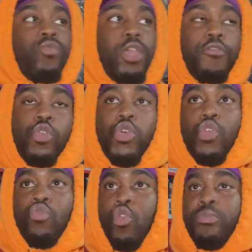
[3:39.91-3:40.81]
If you're in
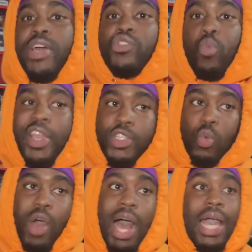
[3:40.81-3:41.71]
a room that's way
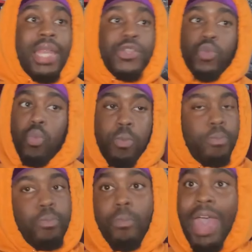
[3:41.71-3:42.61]
too hot and it's
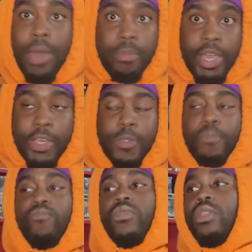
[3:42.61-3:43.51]
mad big,
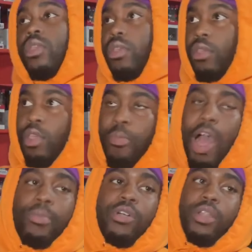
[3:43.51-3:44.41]
you're
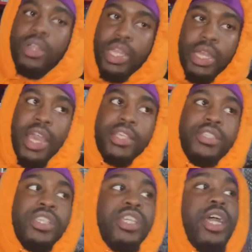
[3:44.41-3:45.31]
probably going to need an
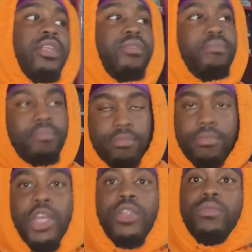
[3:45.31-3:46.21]
AC and a
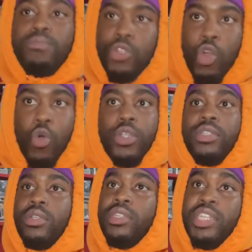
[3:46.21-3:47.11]
you know,
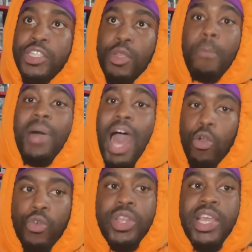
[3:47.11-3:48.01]
a decent
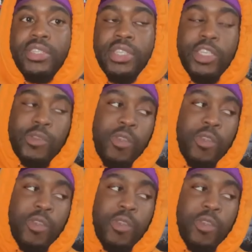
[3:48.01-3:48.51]
power in AC.